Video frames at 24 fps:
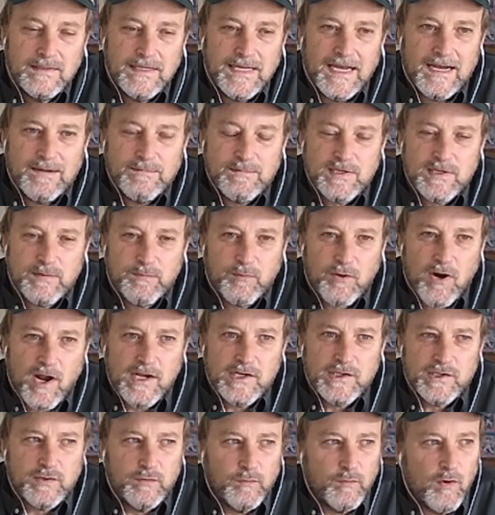Yeah, I'm
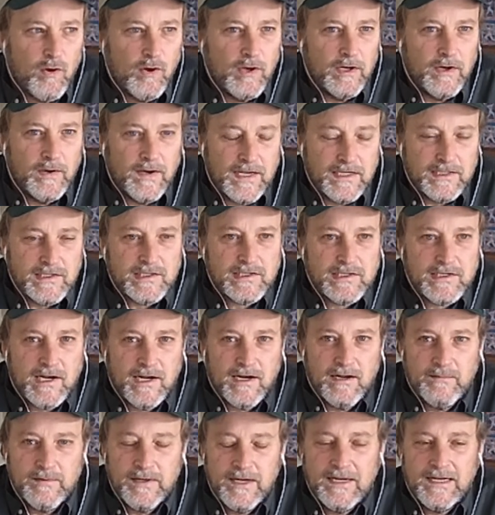surprised Arroyo hasn't
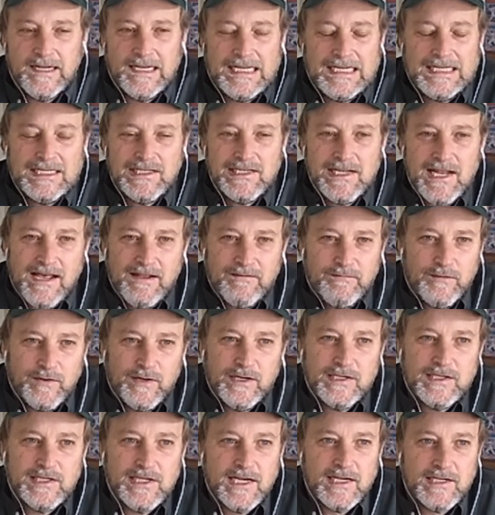signed. He's not
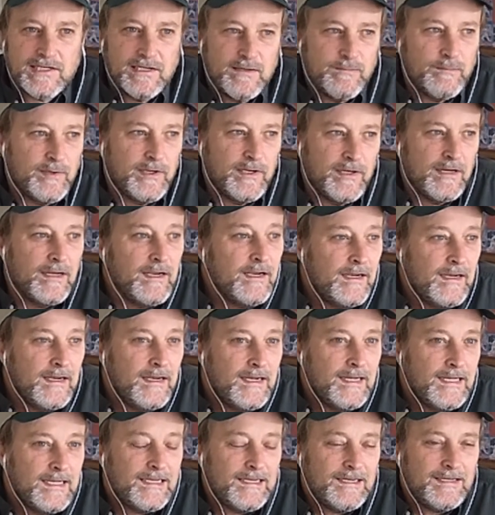very sexy, but
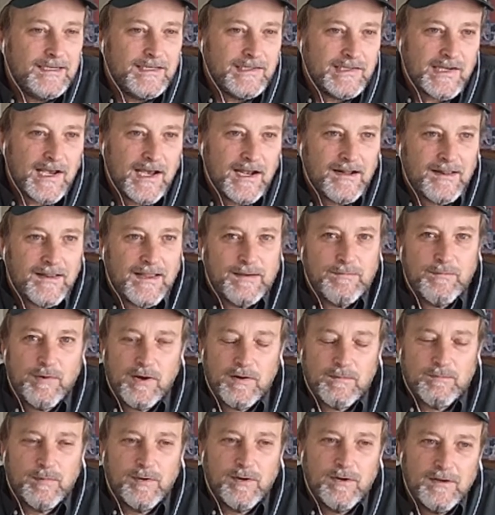he's kind of like
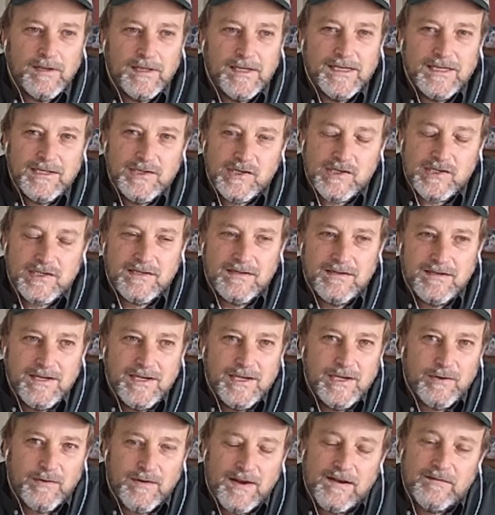Mark Burley. He just
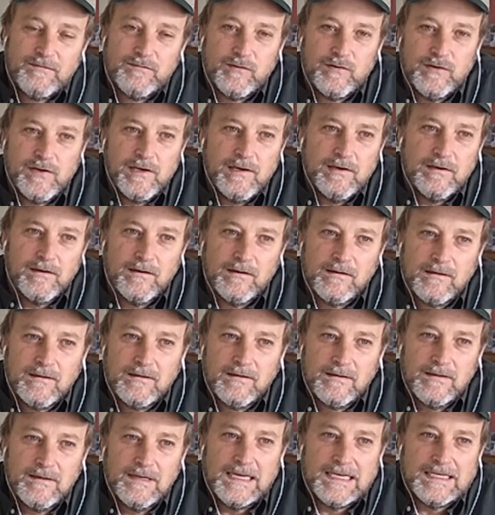year after year,
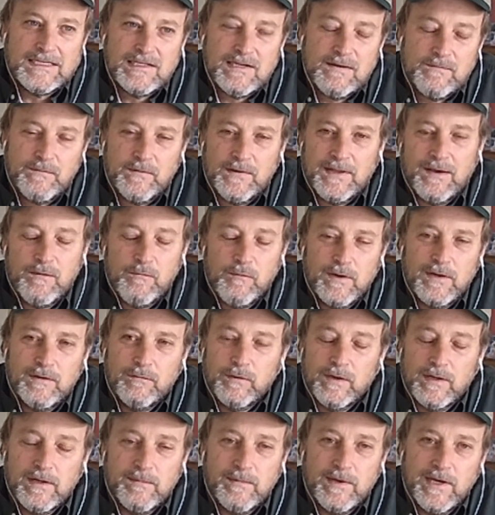except for that
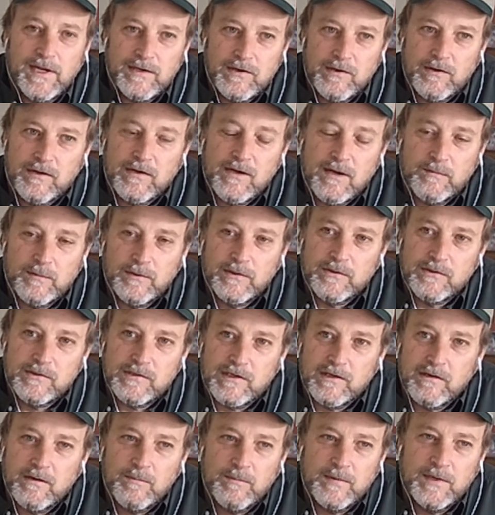one really bad year a couple years
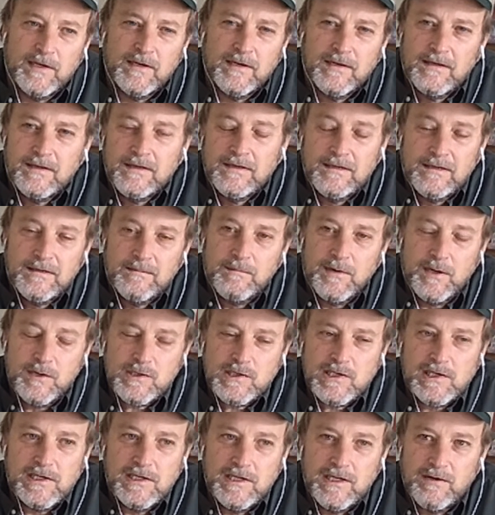ago, but
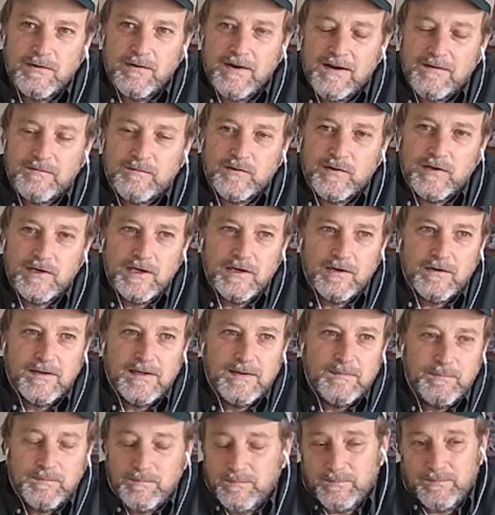mostly year after year
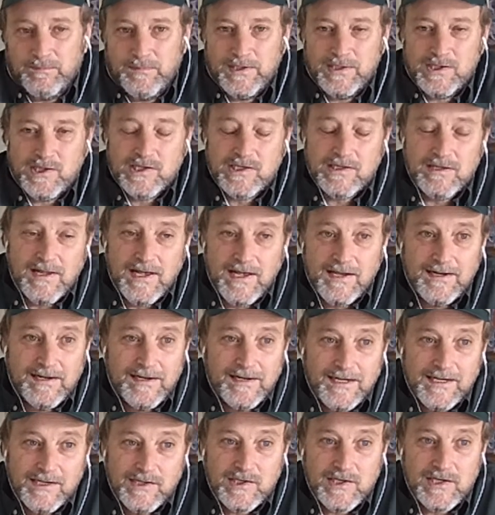he pitches a lot of
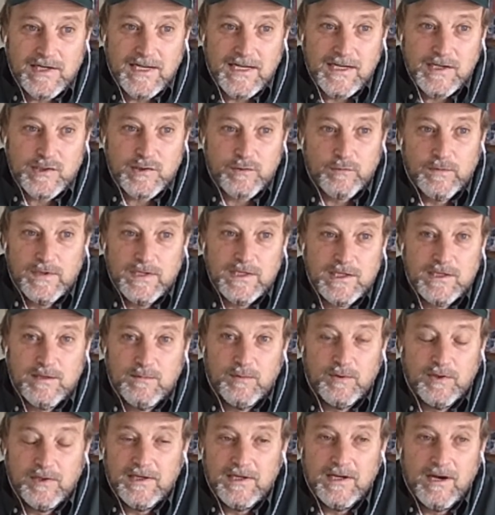innings and has a
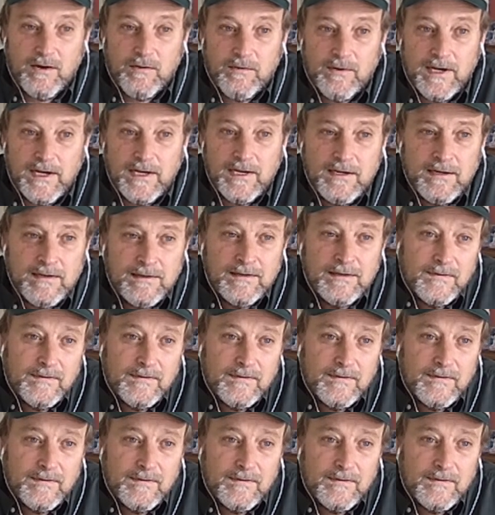reasonable ERA.